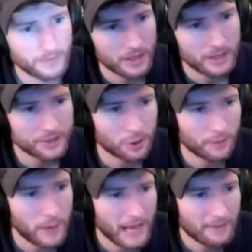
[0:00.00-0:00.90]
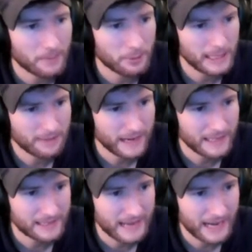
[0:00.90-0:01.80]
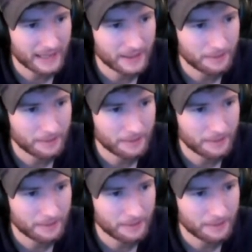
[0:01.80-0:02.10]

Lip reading: So if we have a pretty fast attack,